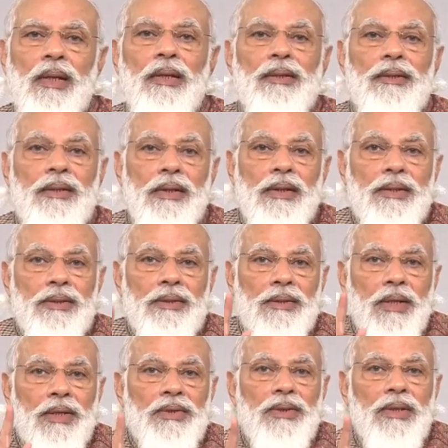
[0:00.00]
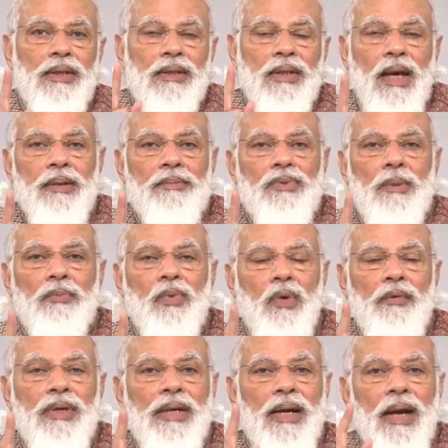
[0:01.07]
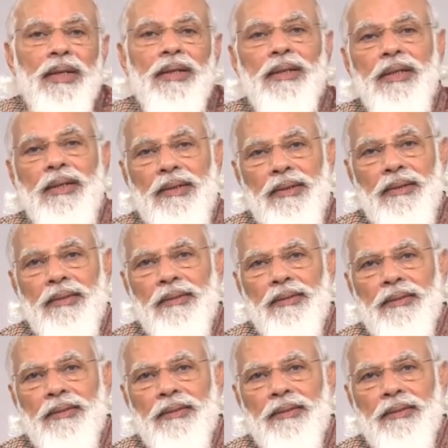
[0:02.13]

In these testing times of COVID 19,